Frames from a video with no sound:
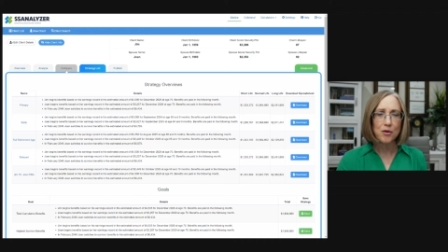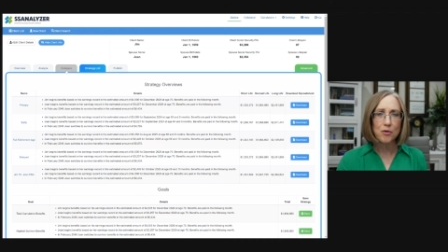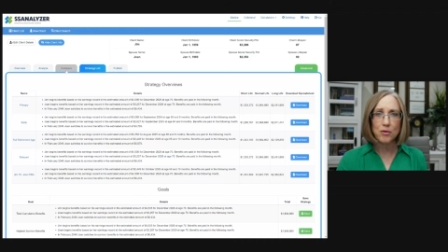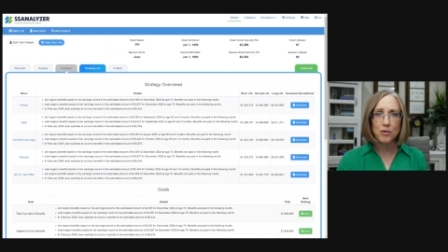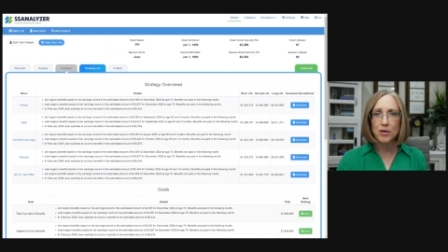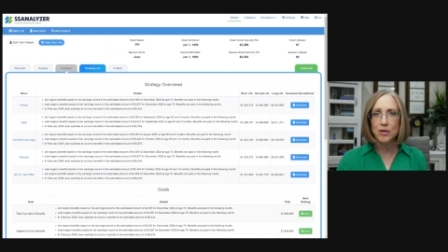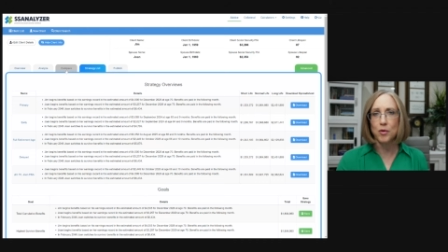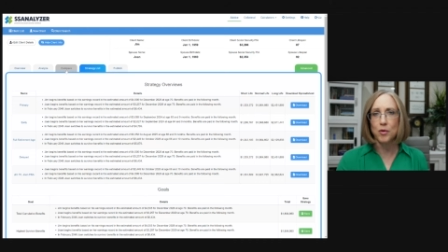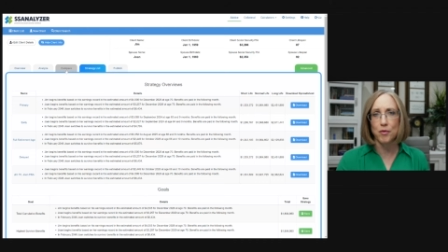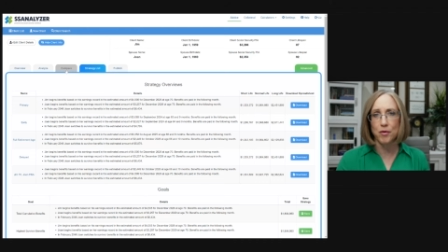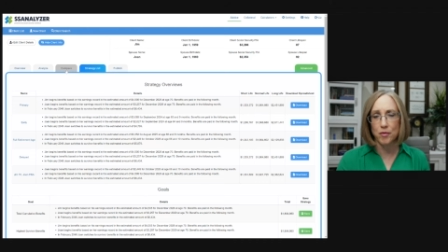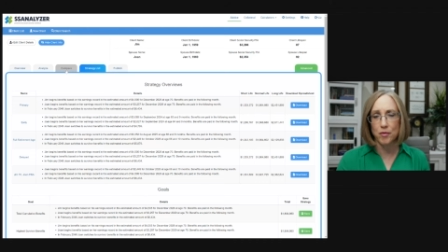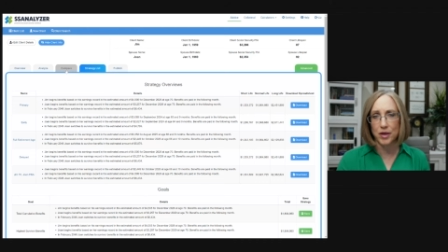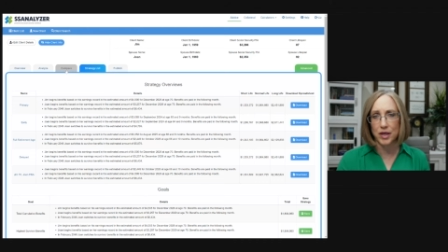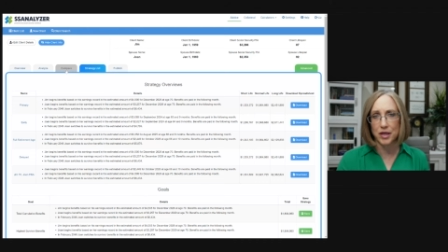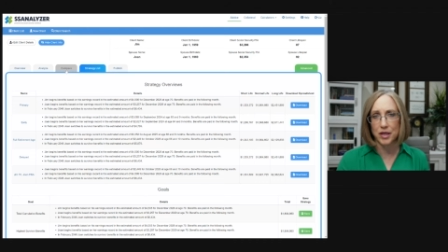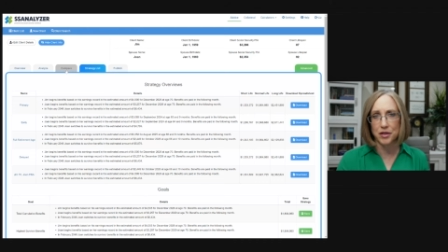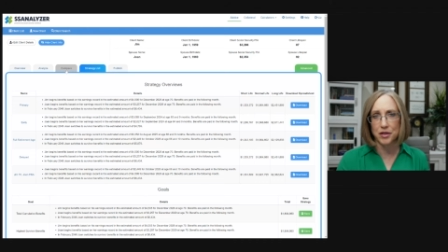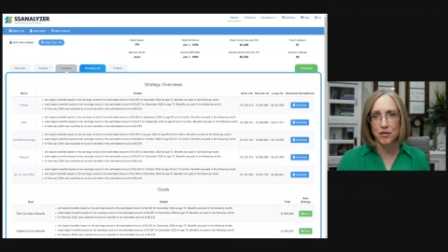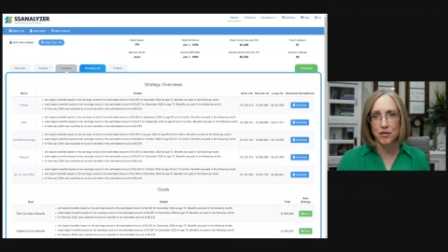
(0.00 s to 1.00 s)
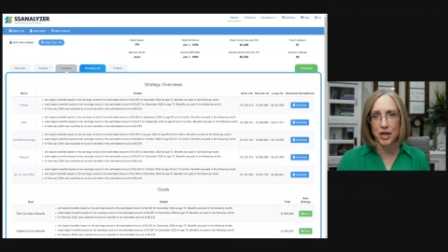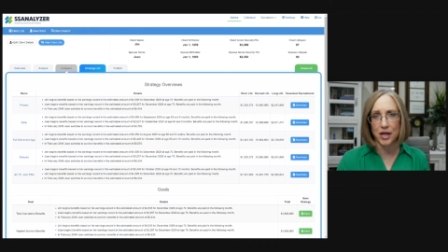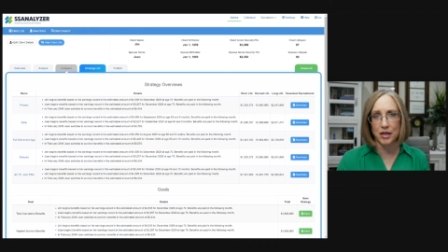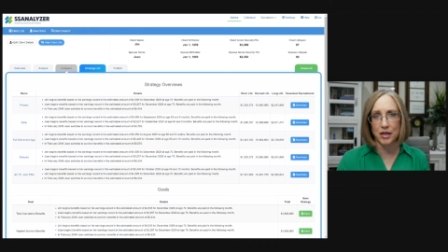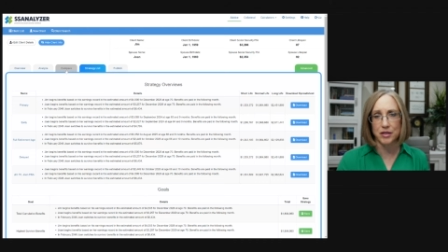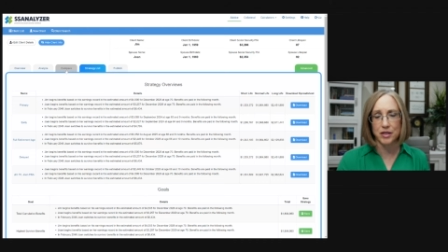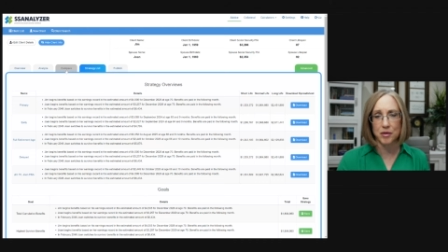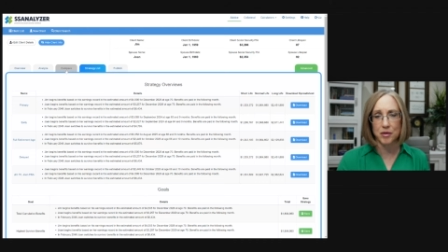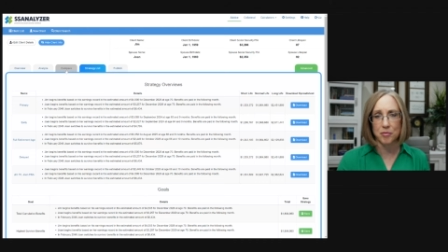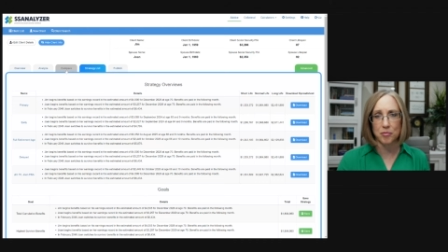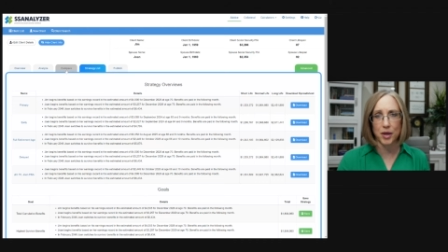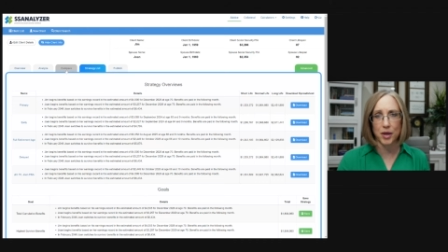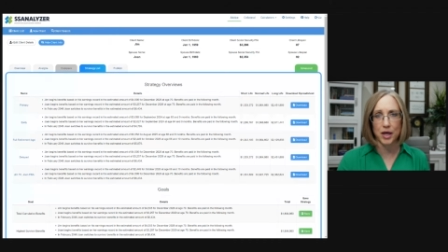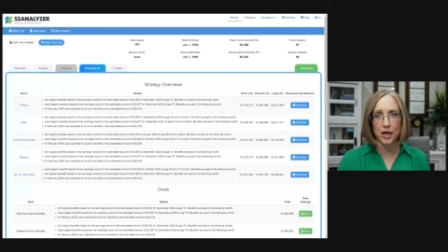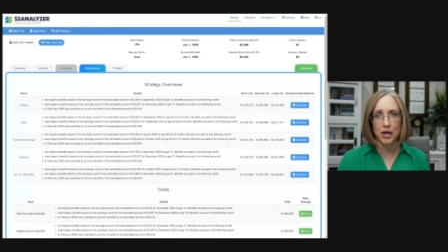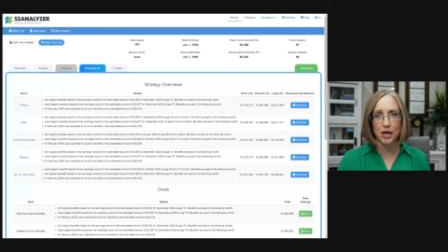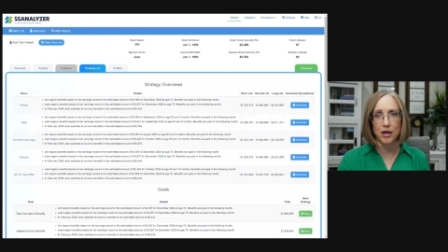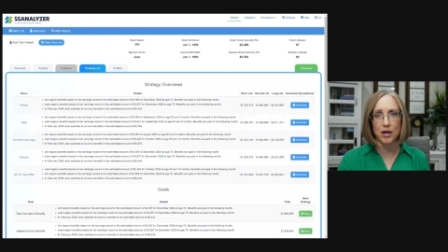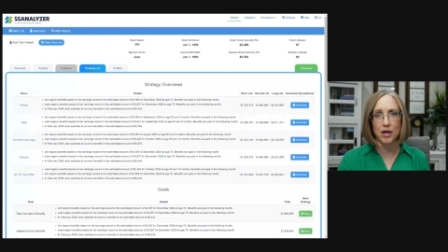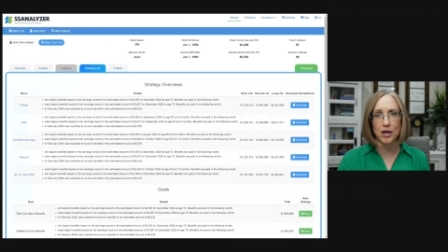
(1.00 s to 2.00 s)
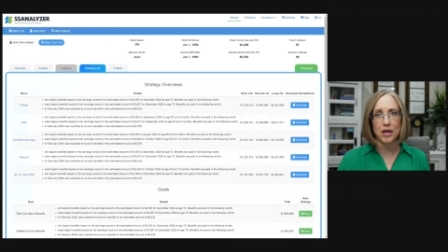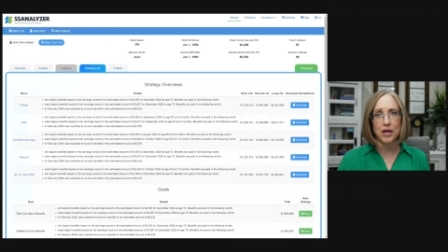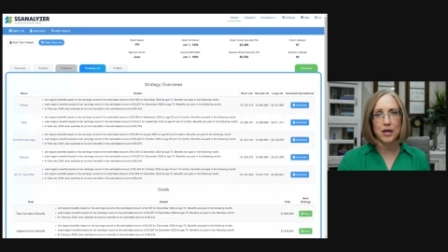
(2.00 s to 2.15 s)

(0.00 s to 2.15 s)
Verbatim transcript: What we want to do now is compare